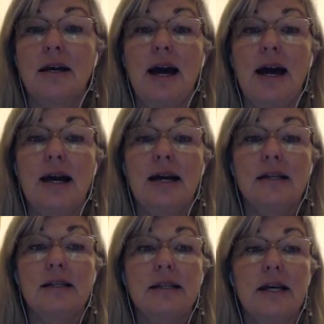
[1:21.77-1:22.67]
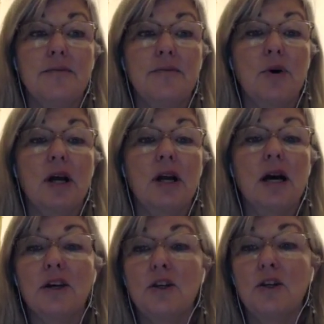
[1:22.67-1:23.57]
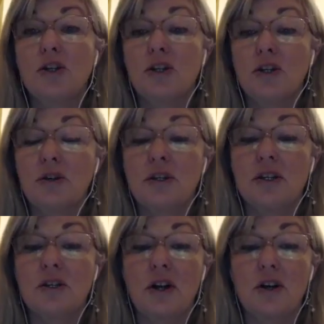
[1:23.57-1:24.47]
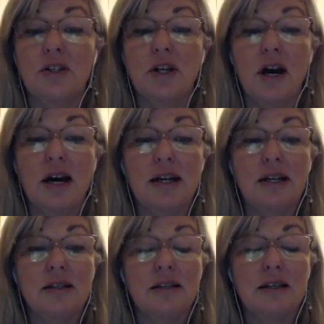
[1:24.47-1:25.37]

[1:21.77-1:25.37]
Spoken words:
And what I'd like you to do is just close your eyes